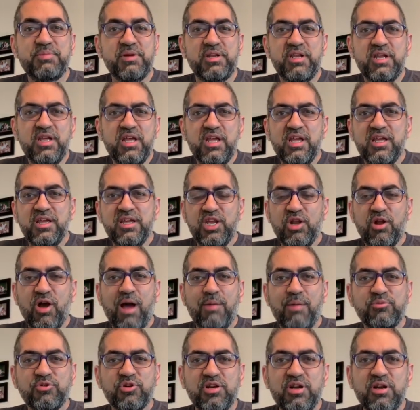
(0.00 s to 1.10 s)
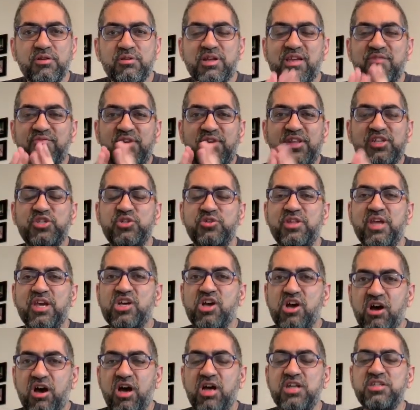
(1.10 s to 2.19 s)
But, I'm trying to convince you that
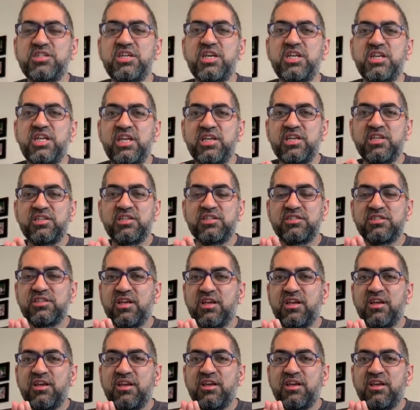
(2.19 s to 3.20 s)
content is